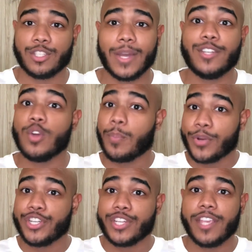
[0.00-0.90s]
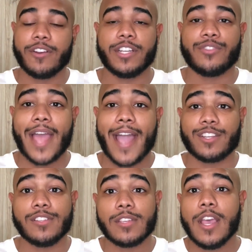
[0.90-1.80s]
So I do appreciate your
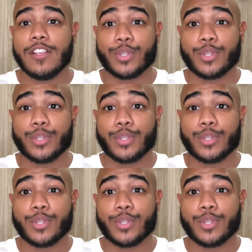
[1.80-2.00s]
interactions.